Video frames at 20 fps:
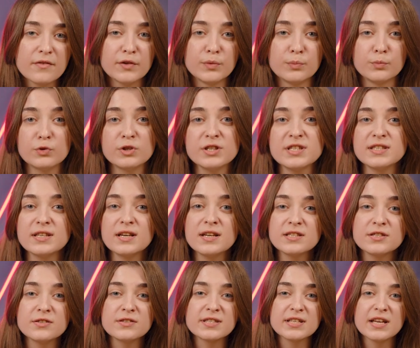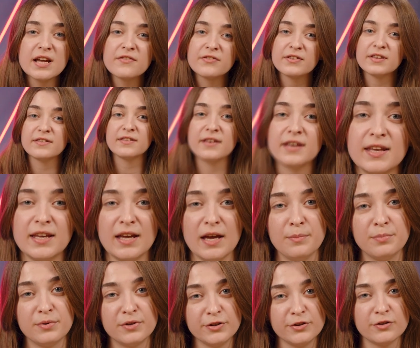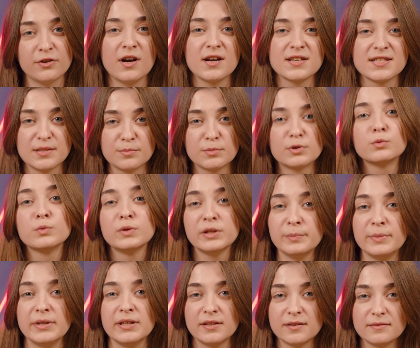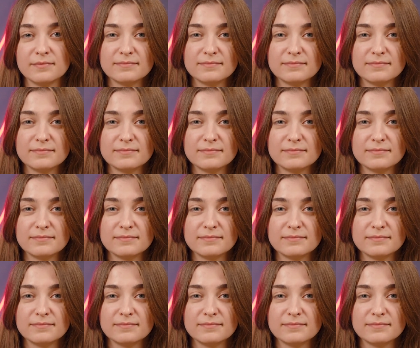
The more studs you save, the happier your customer will be.